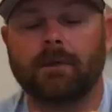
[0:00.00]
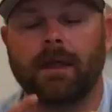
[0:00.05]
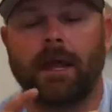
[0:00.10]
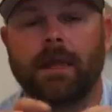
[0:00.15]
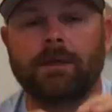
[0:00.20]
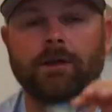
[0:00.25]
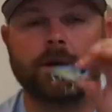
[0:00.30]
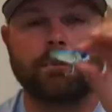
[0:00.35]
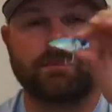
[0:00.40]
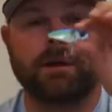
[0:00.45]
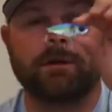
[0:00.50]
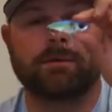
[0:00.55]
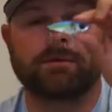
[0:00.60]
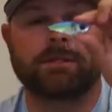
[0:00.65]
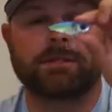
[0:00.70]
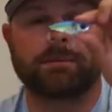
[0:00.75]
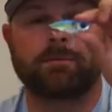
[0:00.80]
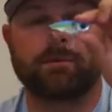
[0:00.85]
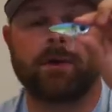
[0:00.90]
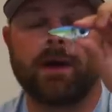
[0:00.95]
and you'll be
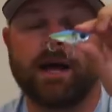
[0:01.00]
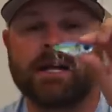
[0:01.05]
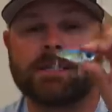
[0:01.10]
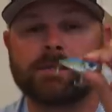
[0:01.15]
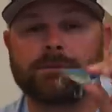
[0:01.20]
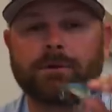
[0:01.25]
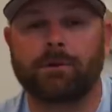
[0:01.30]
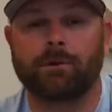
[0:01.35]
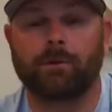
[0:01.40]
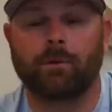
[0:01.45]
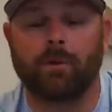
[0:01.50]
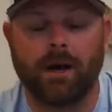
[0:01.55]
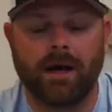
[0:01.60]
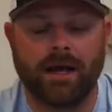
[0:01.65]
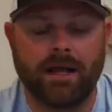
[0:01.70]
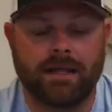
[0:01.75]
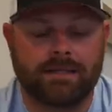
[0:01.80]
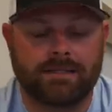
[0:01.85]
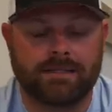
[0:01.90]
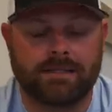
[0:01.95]
surprised with
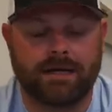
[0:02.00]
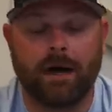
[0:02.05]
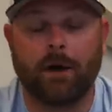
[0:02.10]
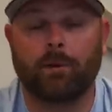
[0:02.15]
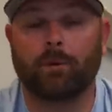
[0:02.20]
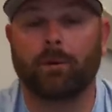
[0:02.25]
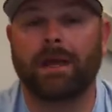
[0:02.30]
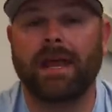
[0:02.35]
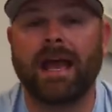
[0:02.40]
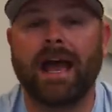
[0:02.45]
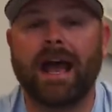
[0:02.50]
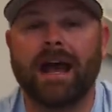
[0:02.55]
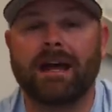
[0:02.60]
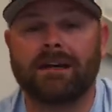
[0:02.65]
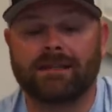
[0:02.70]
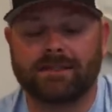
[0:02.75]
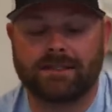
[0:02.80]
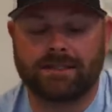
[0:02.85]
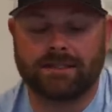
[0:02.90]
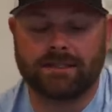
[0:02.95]
what uh,
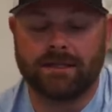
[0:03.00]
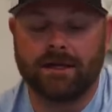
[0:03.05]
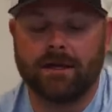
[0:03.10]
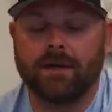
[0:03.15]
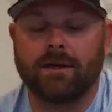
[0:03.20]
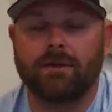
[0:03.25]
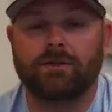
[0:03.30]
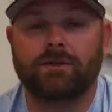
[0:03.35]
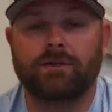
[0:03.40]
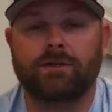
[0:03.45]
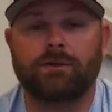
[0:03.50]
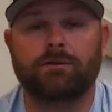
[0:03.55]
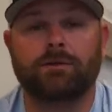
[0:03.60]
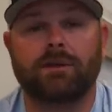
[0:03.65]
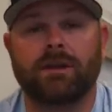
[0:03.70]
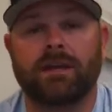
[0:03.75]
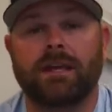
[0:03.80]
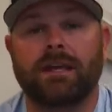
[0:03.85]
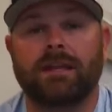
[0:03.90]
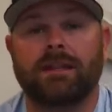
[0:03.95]
reacts to
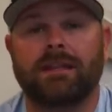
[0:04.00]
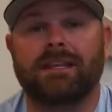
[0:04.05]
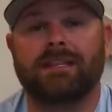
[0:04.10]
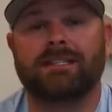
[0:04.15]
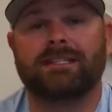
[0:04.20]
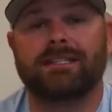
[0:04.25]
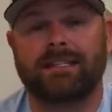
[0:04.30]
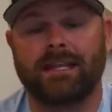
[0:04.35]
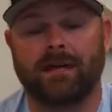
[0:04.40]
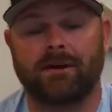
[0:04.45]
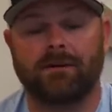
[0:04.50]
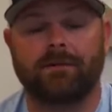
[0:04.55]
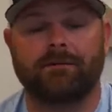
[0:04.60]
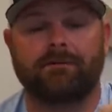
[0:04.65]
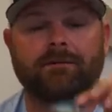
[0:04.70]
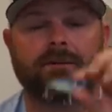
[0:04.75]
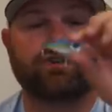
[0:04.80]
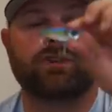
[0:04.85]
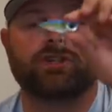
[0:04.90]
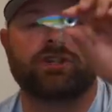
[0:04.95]
the, the
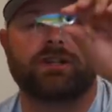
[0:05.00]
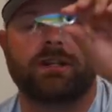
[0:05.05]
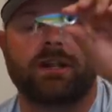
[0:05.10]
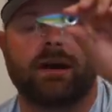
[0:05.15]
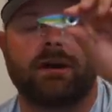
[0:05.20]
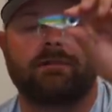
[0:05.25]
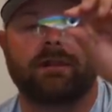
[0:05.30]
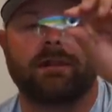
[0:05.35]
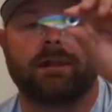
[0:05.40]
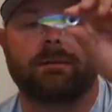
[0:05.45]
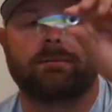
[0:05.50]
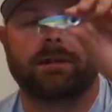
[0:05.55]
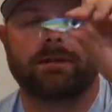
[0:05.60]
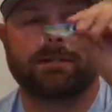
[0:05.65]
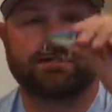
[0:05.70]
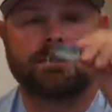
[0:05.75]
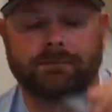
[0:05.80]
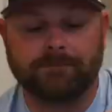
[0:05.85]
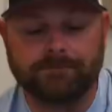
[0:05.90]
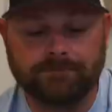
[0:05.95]
stealth version of the
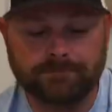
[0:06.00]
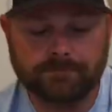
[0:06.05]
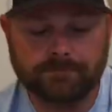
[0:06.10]
lipless.